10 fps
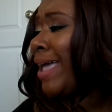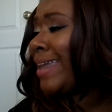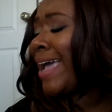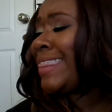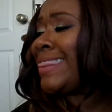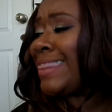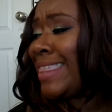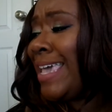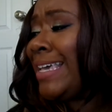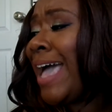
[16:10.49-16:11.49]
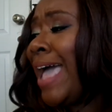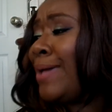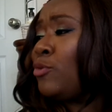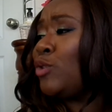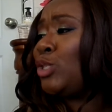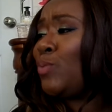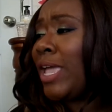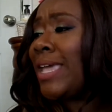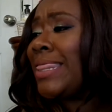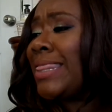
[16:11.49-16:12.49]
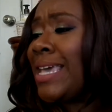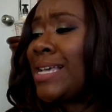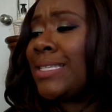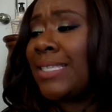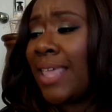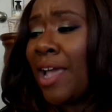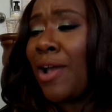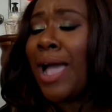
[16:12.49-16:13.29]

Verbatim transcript: and I think I am going to end things there.